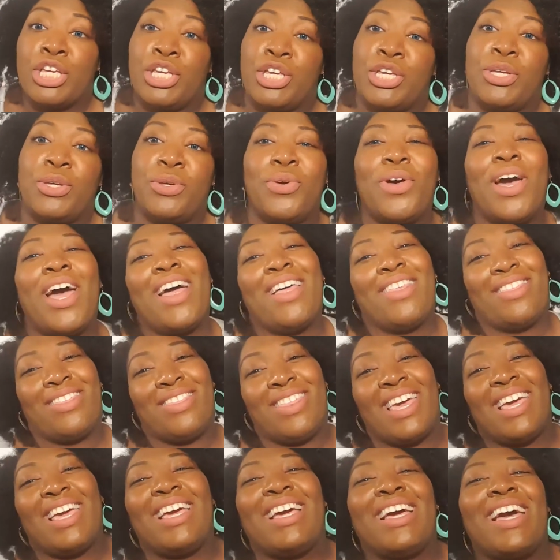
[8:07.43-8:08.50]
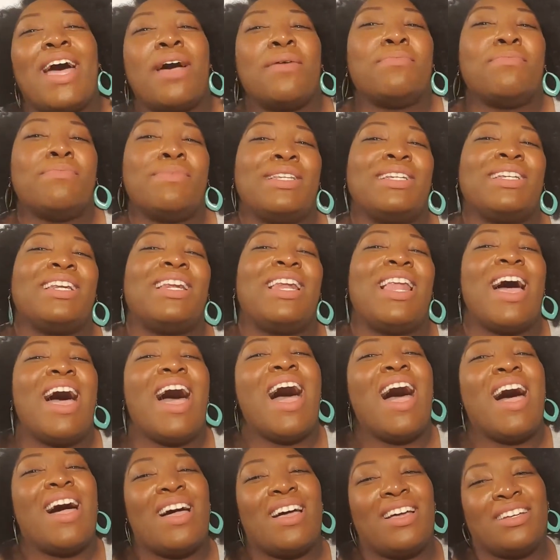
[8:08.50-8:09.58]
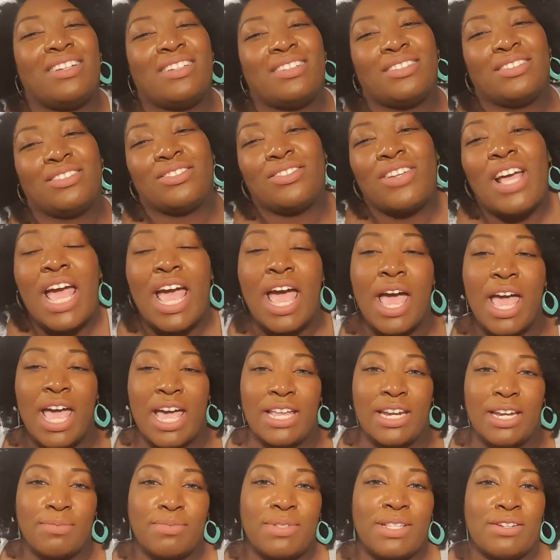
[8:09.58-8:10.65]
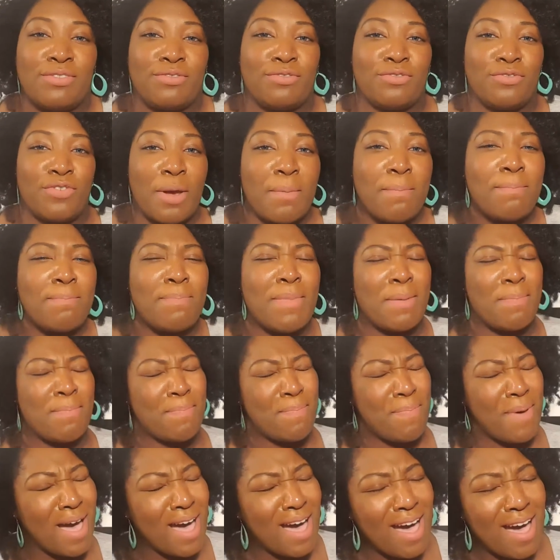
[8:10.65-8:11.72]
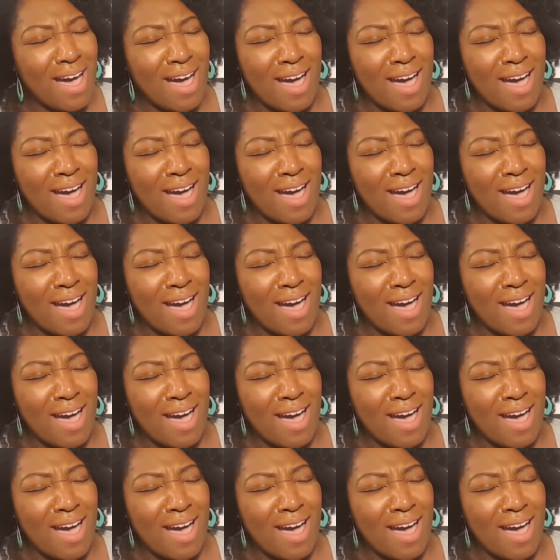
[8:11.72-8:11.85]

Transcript: you think I'm in love, and I'm sitting from above.